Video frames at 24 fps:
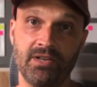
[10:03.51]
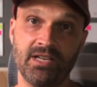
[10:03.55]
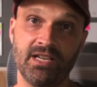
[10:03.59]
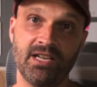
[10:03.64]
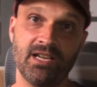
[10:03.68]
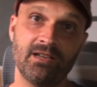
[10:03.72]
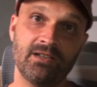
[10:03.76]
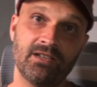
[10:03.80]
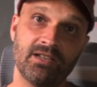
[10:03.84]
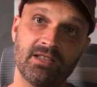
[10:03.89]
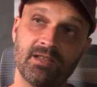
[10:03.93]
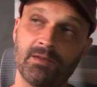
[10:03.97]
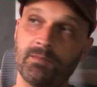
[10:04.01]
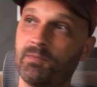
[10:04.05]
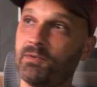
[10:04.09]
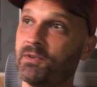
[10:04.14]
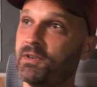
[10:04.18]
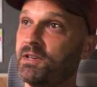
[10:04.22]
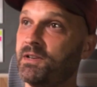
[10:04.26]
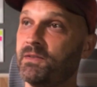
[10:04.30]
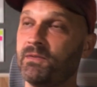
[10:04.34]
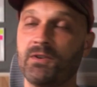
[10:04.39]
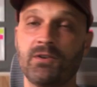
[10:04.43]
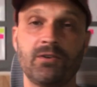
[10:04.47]
Again, to the
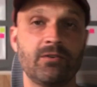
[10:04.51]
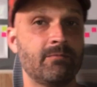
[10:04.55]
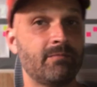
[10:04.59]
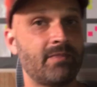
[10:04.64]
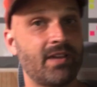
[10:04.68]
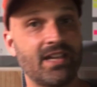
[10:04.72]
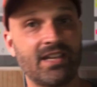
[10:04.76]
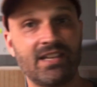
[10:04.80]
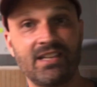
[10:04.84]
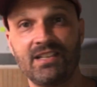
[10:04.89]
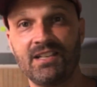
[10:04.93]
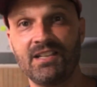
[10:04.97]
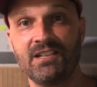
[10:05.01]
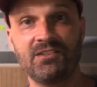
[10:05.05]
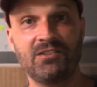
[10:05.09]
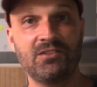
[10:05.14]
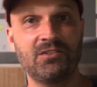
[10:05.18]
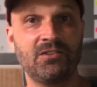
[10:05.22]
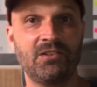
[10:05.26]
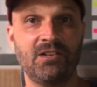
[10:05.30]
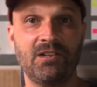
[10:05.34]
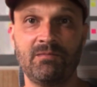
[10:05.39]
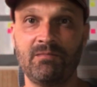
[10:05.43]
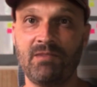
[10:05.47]
point of going back in
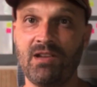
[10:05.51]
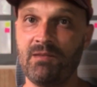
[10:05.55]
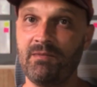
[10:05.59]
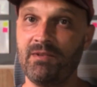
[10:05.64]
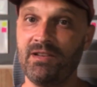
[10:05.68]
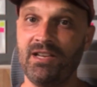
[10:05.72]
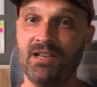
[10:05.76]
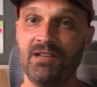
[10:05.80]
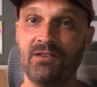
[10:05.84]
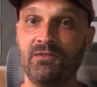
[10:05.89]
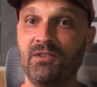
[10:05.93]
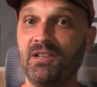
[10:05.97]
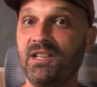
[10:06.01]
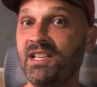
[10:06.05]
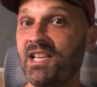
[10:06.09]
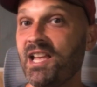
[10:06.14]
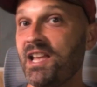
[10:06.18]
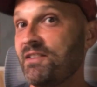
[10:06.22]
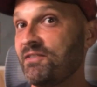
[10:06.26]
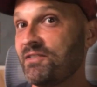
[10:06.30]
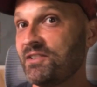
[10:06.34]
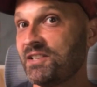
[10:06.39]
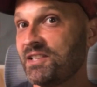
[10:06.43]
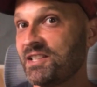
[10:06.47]
history, and maybe Henry
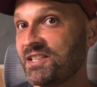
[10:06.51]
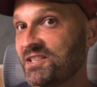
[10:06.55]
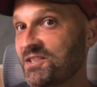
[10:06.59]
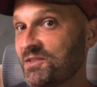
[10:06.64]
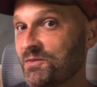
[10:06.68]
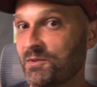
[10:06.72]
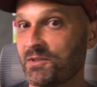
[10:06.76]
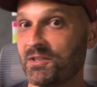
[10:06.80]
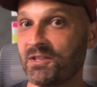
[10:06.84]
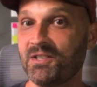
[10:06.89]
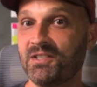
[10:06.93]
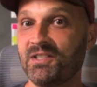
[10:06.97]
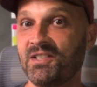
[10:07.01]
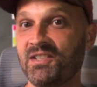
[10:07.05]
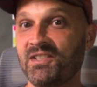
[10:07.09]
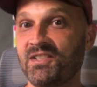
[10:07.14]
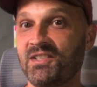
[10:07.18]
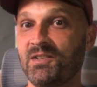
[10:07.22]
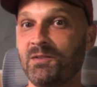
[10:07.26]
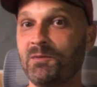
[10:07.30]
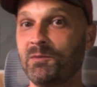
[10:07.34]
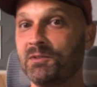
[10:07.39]
Cavendish was autistic.